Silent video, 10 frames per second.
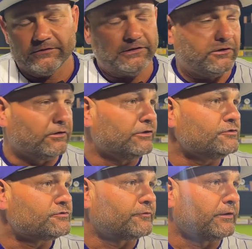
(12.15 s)
You know, only
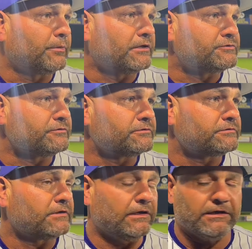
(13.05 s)
used three
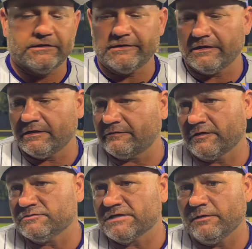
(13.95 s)
pitchers, and
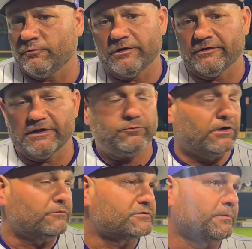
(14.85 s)
thought Jaden Winter did
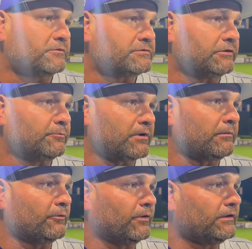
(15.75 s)
what he was supposed to do.
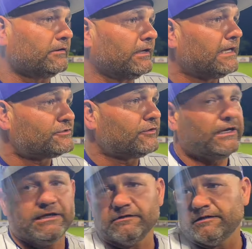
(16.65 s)
Probably went an
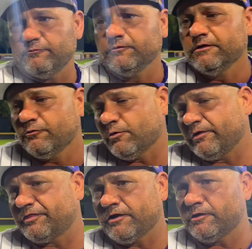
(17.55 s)
extra inning than what
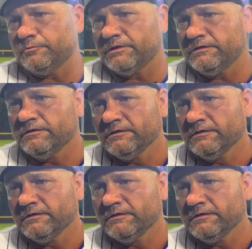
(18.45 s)
we thought, but